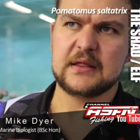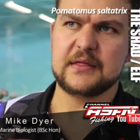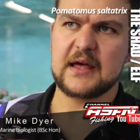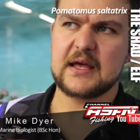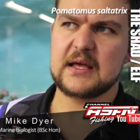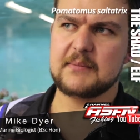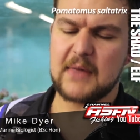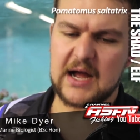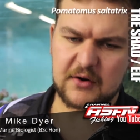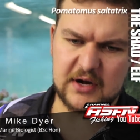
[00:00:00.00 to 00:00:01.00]
They
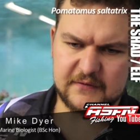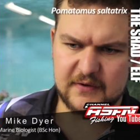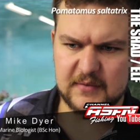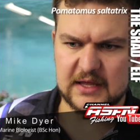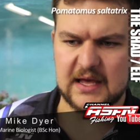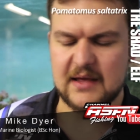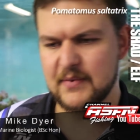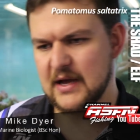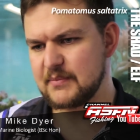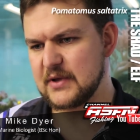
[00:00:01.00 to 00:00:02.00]
migrate from the Cape
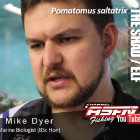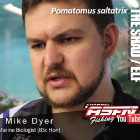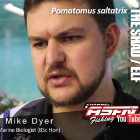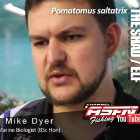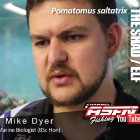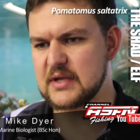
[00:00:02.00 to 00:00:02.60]
up into